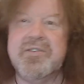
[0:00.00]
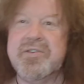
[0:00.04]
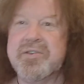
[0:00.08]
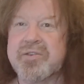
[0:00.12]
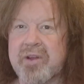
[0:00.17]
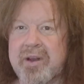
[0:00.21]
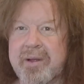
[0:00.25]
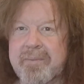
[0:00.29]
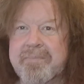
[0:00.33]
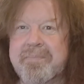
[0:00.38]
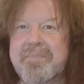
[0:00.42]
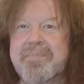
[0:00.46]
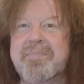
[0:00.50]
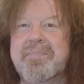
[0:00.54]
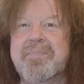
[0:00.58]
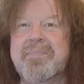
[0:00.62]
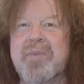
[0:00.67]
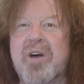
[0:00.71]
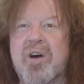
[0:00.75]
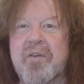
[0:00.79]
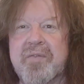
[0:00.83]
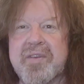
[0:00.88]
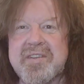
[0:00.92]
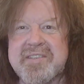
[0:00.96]
she's got to
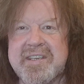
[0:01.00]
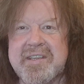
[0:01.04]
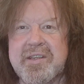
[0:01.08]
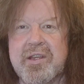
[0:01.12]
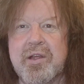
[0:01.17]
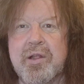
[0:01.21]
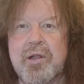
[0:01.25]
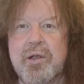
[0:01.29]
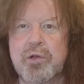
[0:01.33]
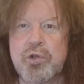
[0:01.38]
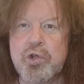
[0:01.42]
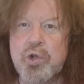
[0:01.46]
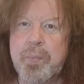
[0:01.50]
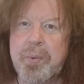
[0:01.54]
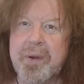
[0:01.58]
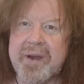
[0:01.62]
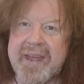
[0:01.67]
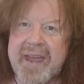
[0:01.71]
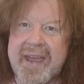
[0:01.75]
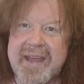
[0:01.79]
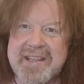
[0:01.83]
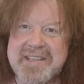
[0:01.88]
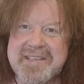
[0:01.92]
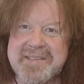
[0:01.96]
obviously
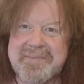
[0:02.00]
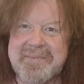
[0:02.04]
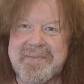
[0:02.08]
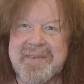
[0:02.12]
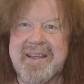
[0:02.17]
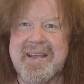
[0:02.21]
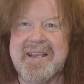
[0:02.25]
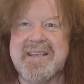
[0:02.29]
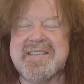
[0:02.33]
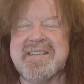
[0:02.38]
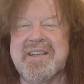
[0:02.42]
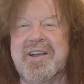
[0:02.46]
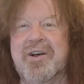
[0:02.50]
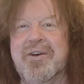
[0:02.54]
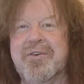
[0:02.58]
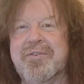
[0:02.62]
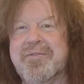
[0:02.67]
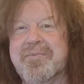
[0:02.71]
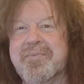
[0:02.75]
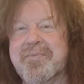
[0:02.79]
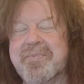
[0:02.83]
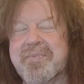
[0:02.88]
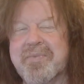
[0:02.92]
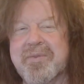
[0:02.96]
lubricate
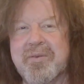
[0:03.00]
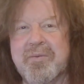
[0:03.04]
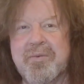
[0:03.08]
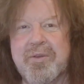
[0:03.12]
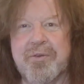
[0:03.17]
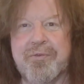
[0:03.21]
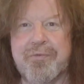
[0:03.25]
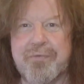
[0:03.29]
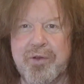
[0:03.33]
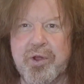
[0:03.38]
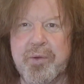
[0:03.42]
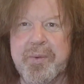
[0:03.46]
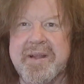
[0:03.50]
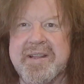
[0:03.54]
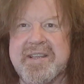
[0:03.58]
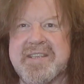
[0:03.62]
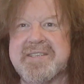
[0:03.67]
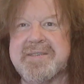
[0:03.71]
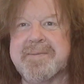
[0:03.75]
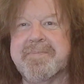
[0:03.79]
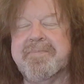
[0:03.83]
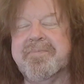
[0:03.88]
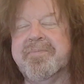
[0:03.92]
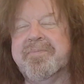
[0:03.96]
herself with
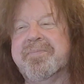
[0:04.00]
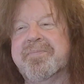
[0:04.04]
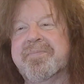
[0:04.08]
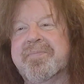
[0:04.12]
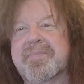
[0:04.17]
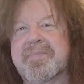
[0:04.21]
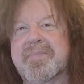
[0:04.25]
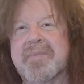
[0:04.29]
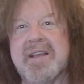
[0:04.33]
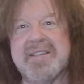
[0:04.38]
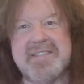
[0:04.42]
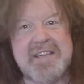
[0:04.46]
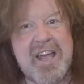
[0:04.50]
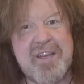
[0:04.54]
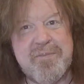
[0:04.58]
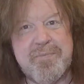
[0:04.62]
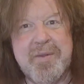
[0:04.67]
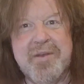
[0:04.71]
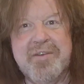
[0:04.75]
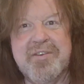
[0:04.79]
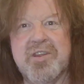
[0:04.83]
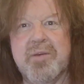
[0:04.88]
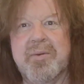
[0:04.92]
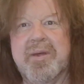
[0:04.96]
fluids, as
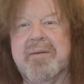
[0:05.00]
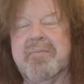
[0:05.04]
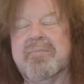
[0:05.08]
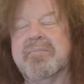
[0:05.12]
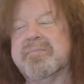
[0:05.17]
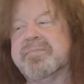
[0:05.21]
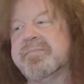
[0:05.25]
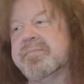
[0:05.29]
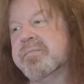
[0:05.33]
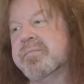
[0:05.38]
I've been doing.